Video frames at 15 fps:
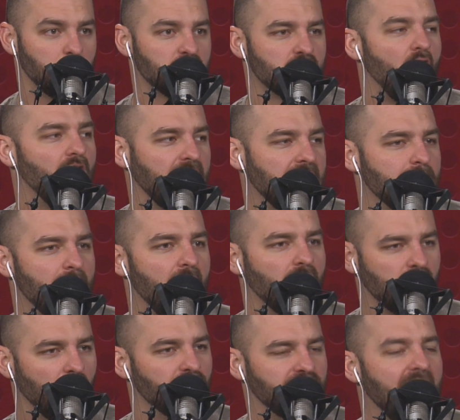we're talking about
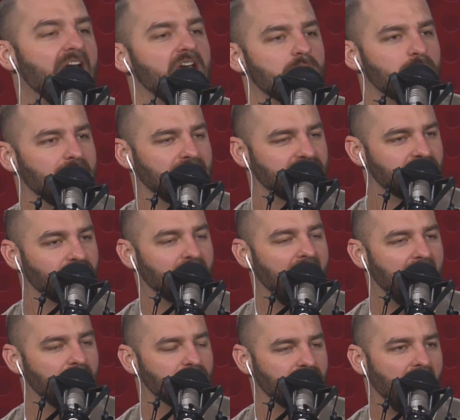close to eight minutes of
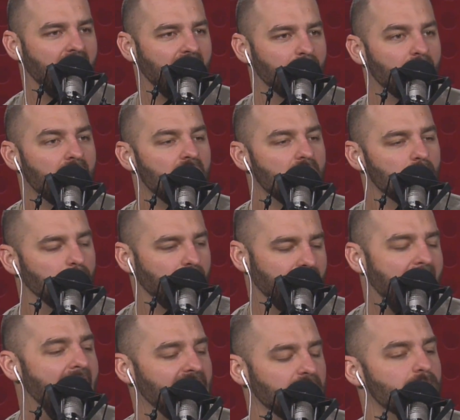game time. But
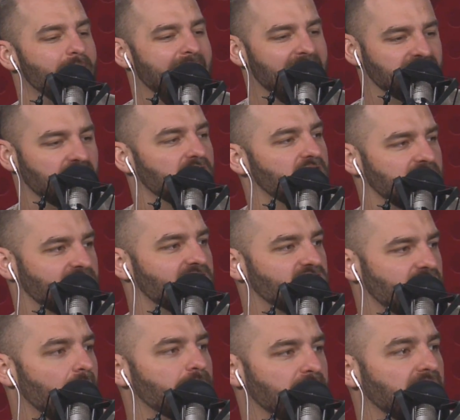I'd imagine this is
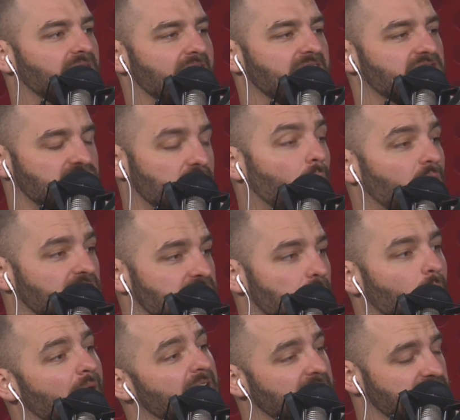something that is going to
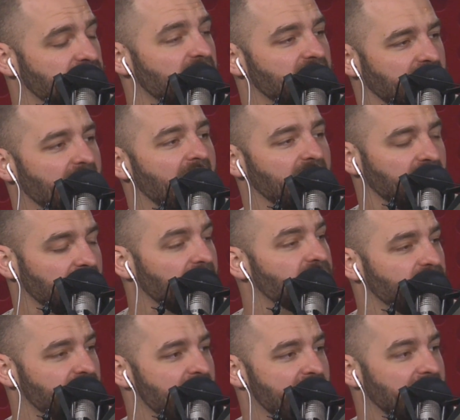wait. It's going to kind of live
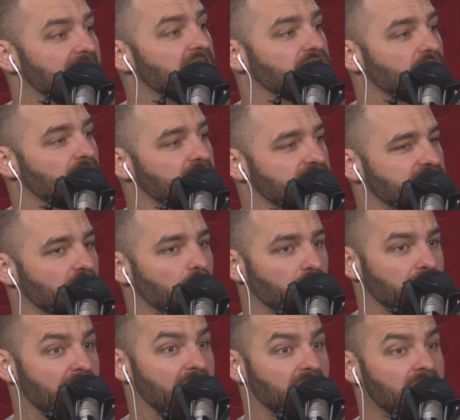in that ether until
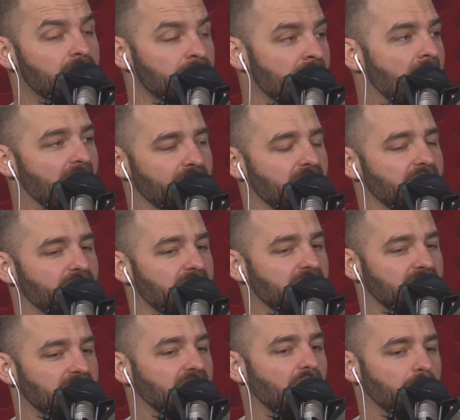then. And then if
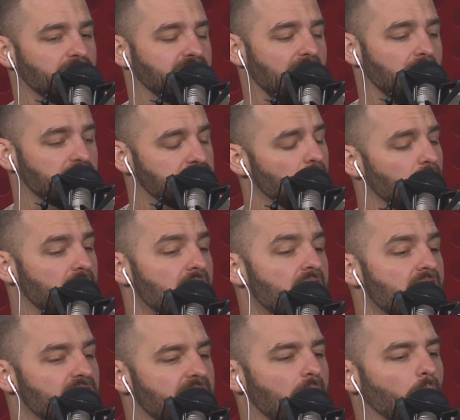anything comes down to it,
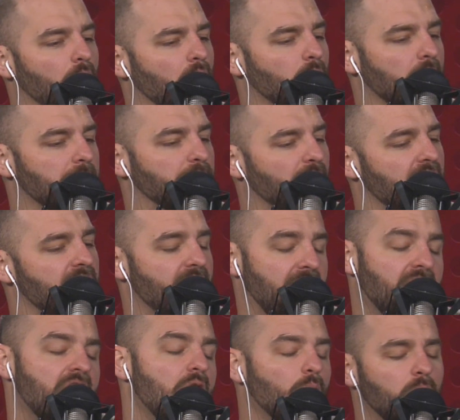they will replay that,
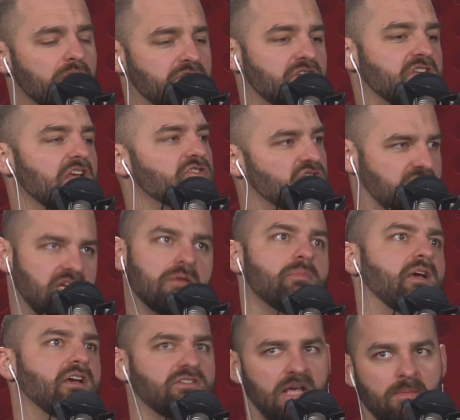which is interesting
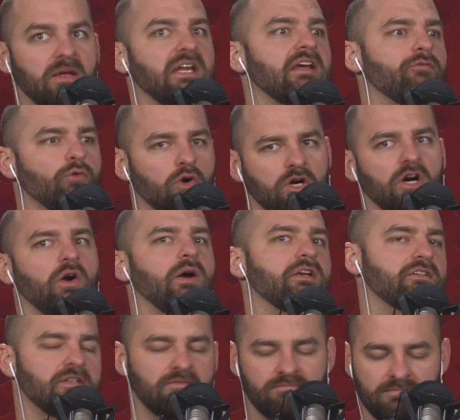because, I mean, if we're going
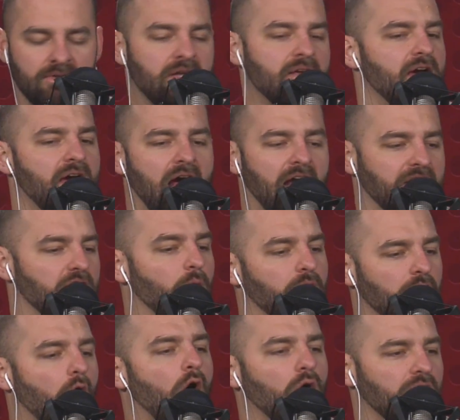to I don't know, at
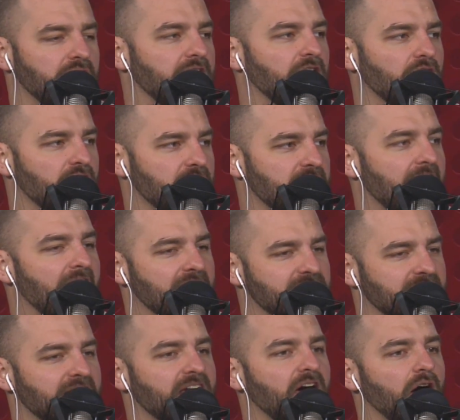all adhere to the
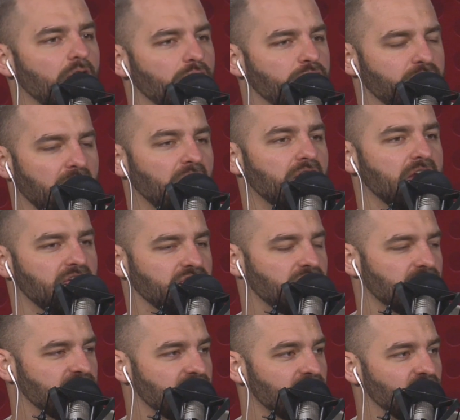idea of fairness or
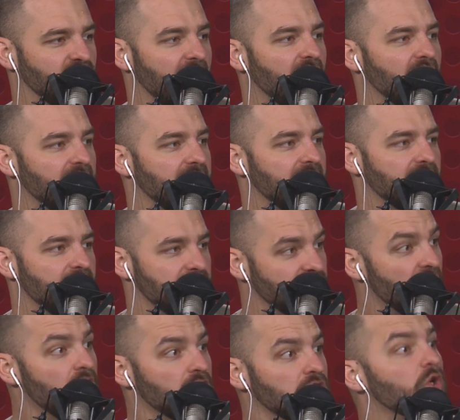sincerity in this,
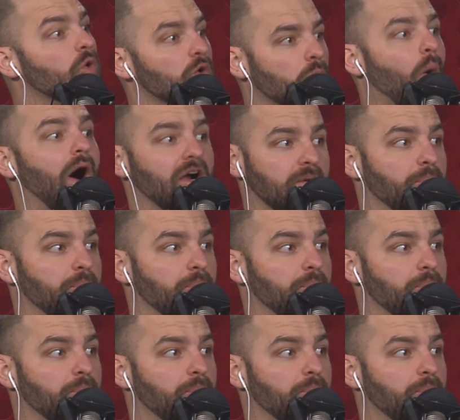you would want to